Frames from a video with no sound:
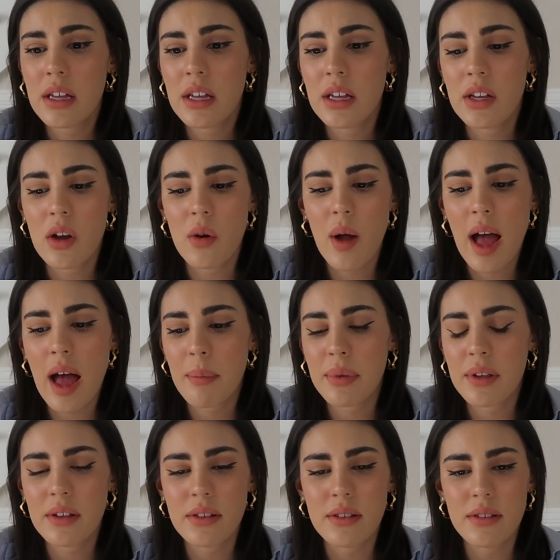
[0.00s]
you know,
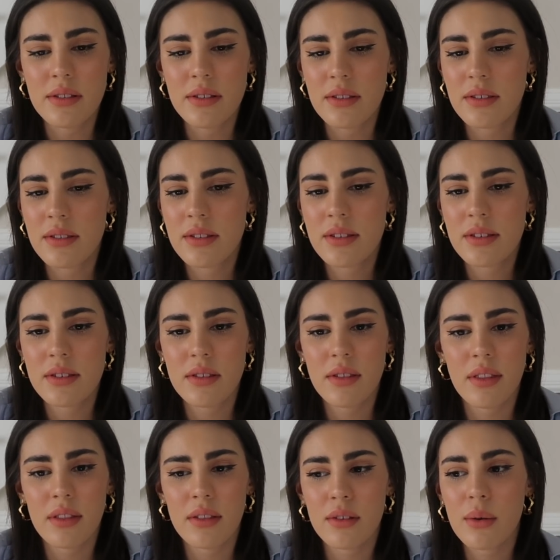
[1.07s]
happens
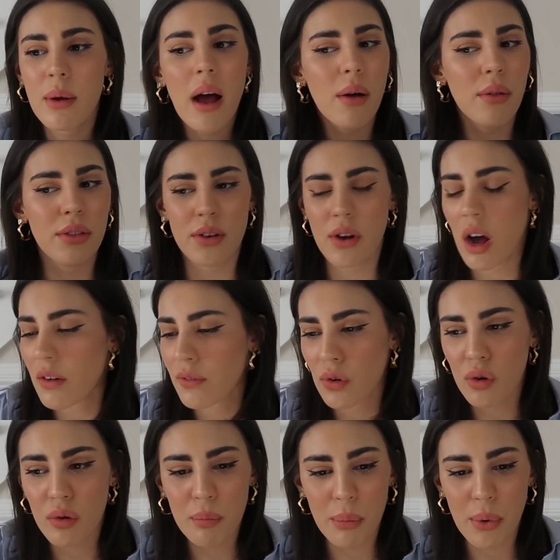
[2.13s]
throughout the
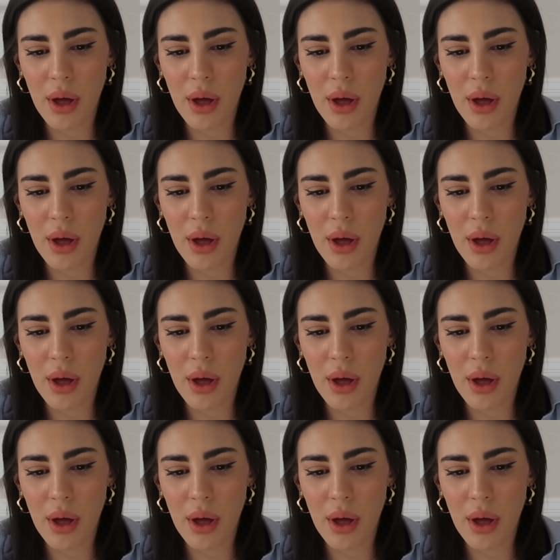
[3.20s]
novel,